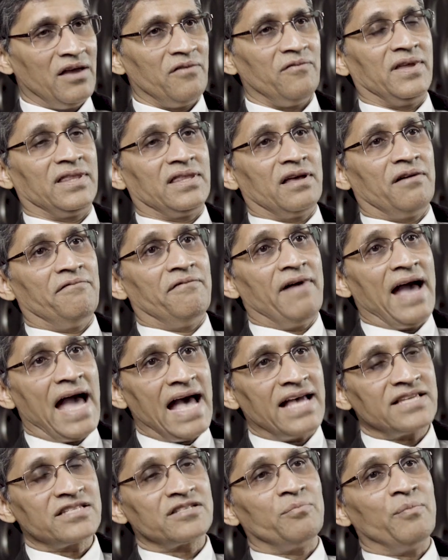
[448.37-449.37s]
with a
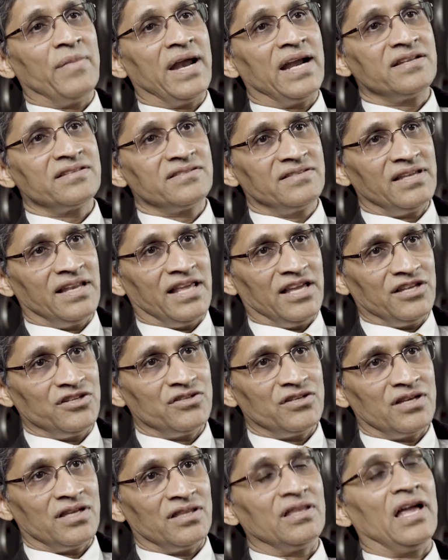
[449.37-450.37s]
vast medicine
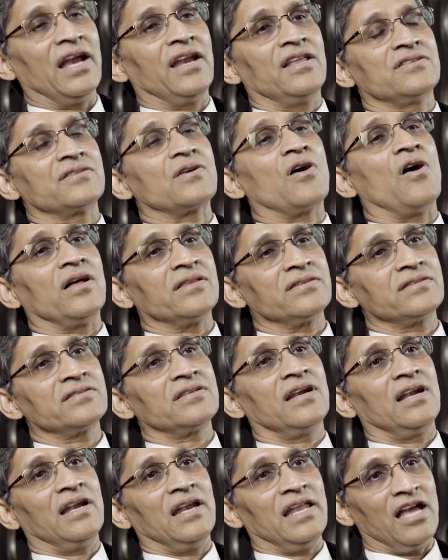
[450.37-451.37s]
engine that is
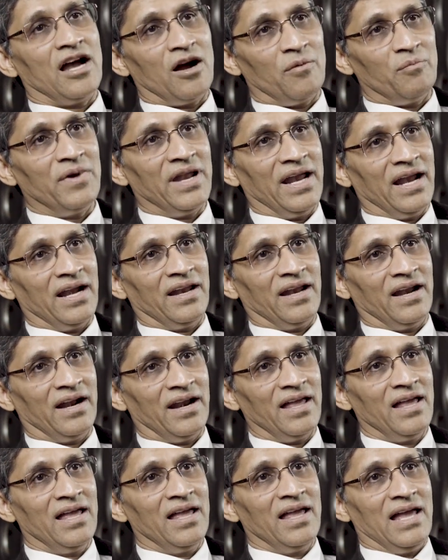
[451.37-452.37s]
constantly
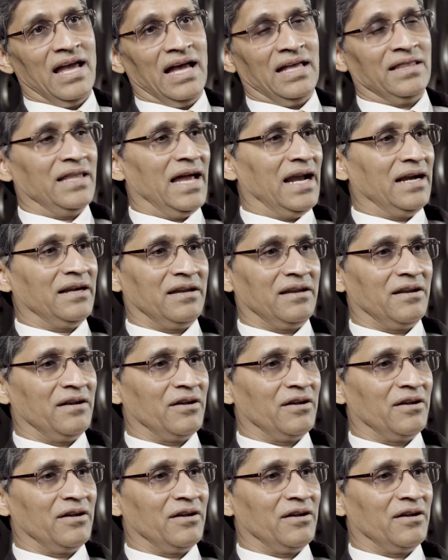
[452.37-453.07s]
updated and that